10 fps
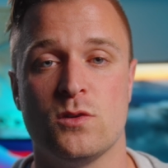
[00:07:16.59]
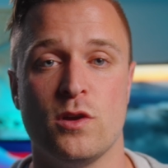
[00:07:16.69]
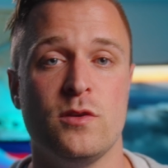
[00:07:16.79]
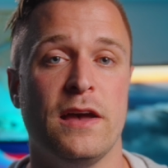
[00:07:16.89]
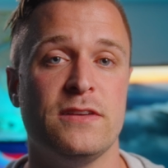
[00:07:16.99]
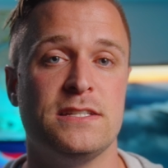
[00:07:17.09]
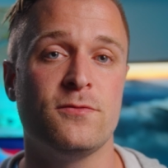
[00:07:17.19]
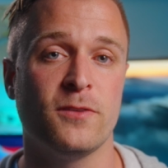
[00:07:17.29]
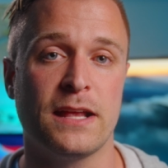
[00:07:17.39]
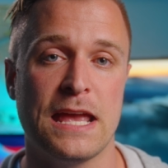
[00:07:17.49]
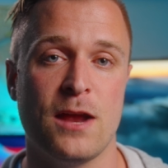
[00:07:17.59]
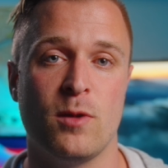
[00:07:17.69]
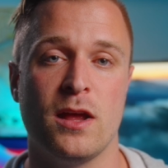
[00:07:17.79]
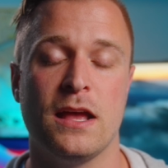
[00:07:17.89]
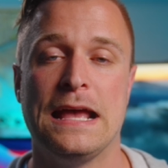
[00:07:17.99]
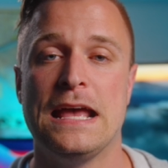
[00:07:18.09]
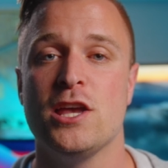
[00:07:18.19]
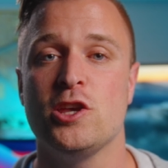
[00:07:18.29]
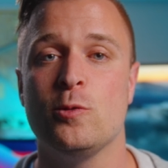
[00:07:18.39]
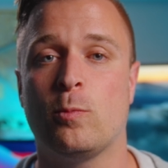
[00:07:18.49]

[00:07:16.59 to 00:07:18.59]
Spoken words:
or you have a different camera, you